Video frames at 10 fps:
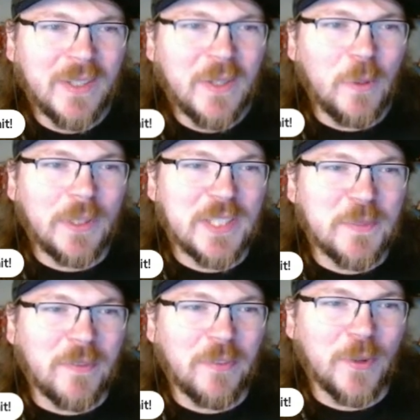well, because
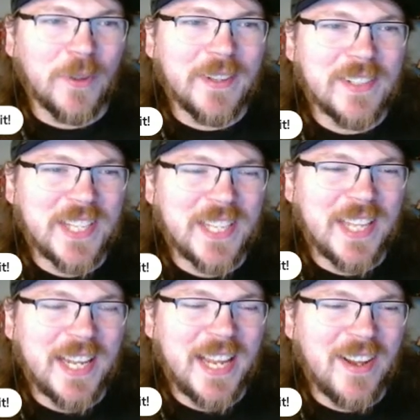before there's like
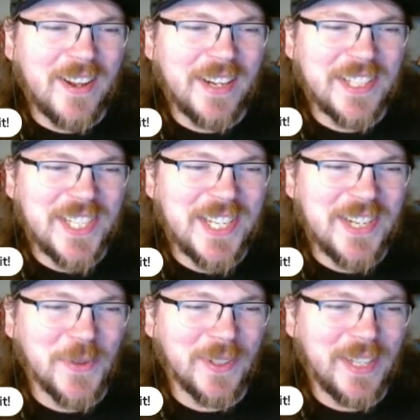that iconic
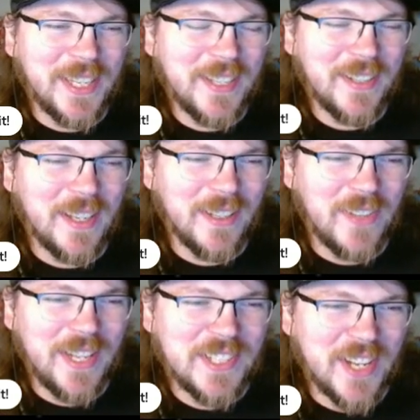scene where like
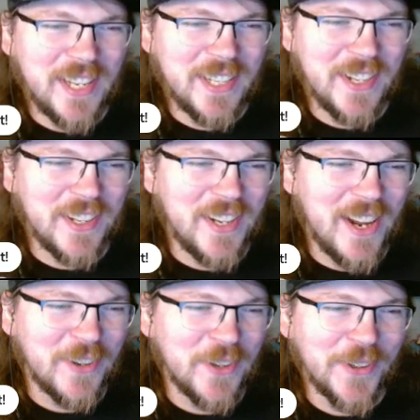Glenn's talking to the
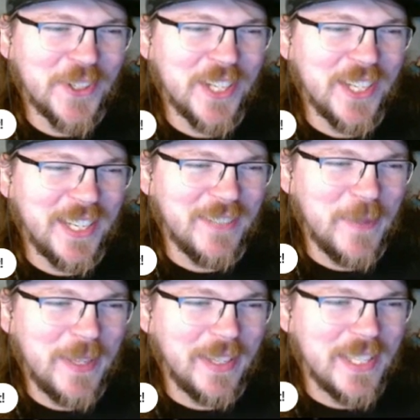cockroach and like
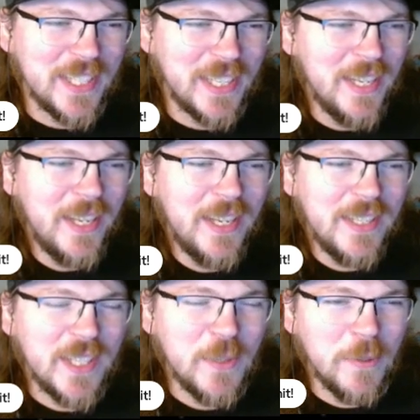being like, it's like
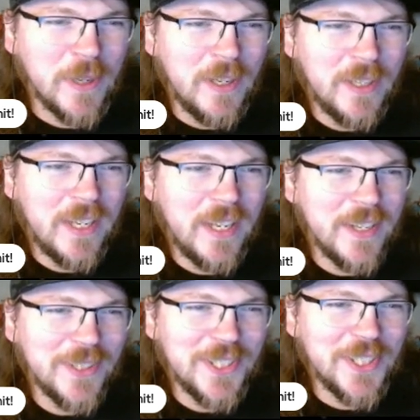when we're all gone,
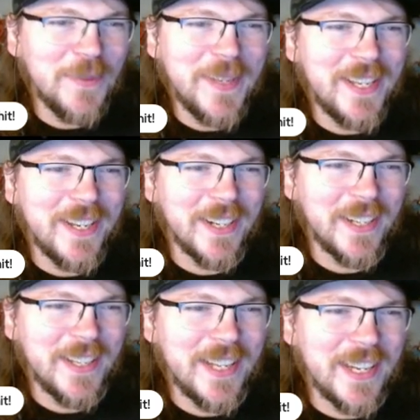you'll still be here,
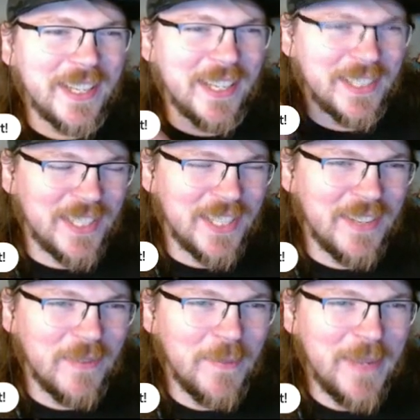and then it cuts to the
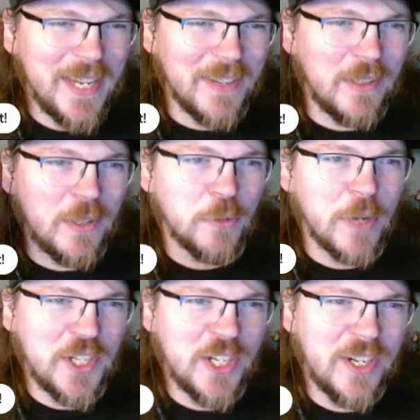immediate
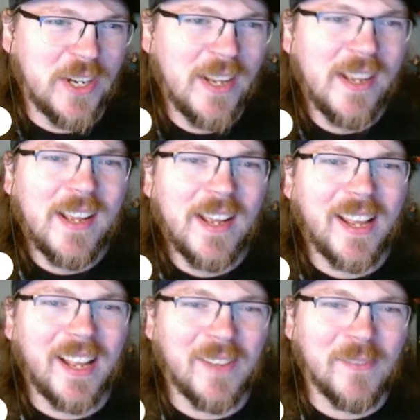crush,
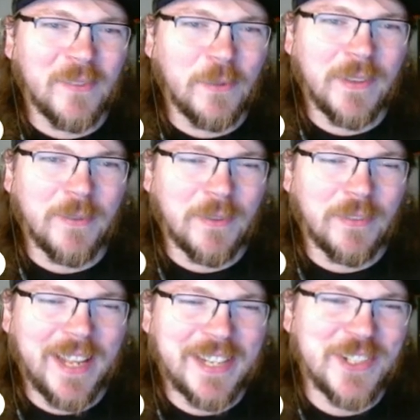with when
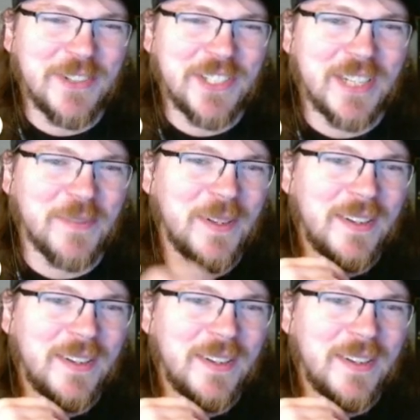Flag shows up.